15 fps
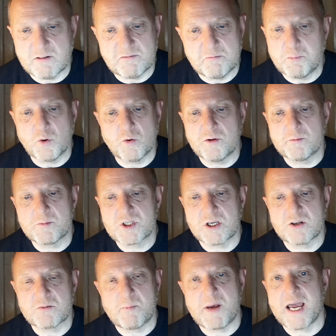brought themselves
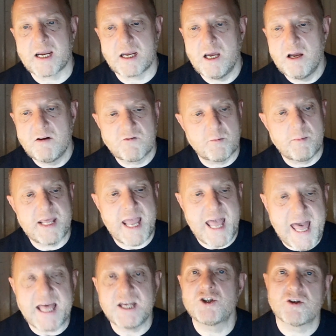back from the
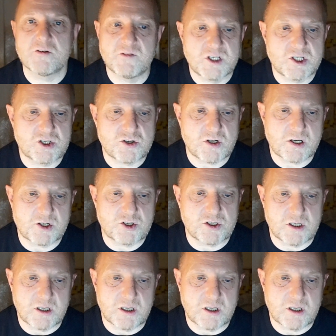edge of destruction,